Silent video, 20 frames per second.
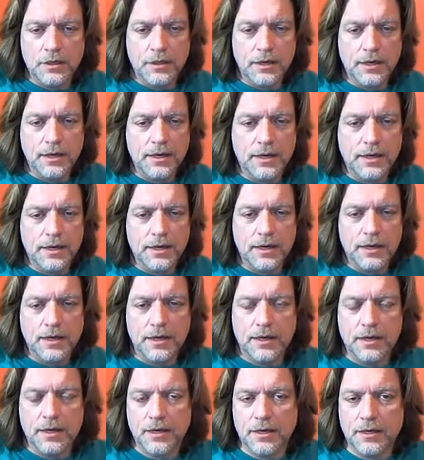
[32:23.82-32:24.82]

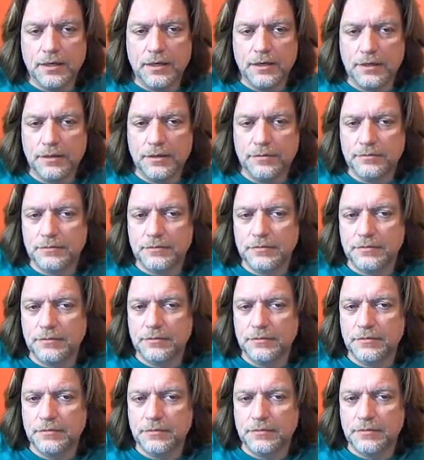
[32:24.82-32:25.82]
uh,
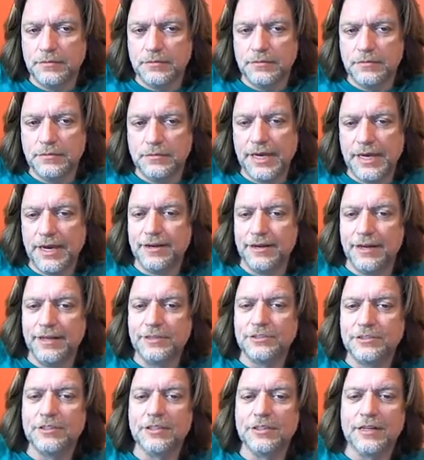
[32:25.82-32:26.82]
yeah, it
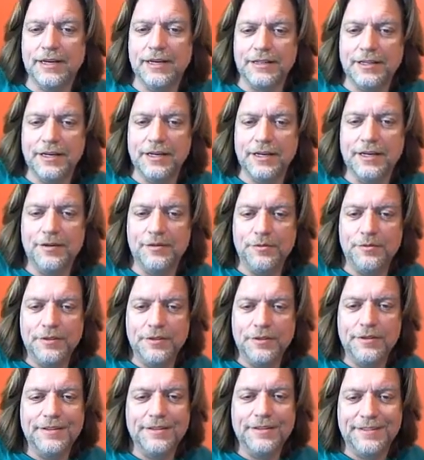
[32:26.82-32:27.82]
does look like the
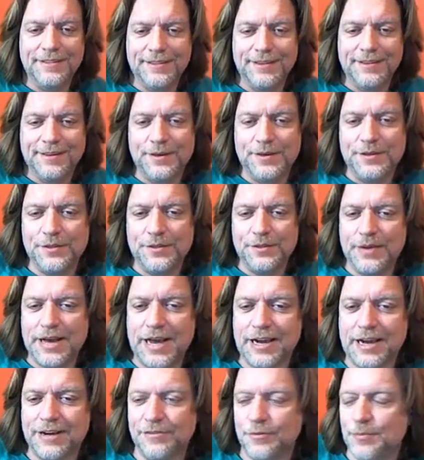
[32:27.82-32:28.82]
the
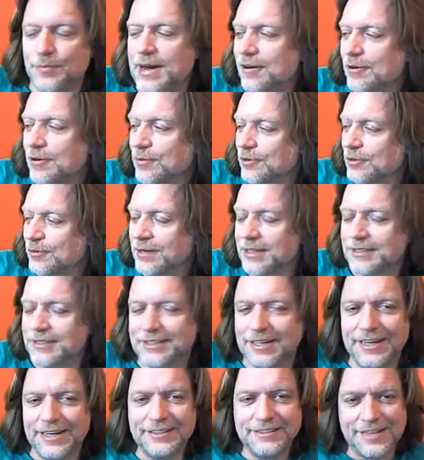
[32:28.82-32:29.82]
back of a powder blue
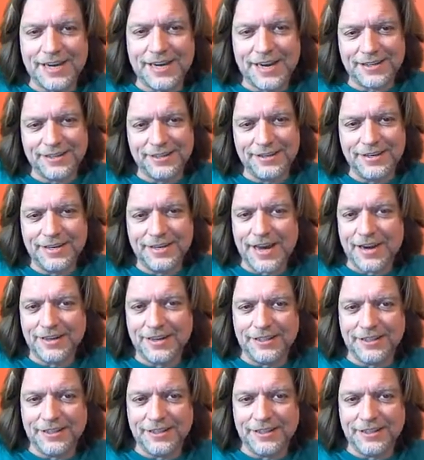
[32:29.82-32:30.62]
Mustang. Exactly, you got it.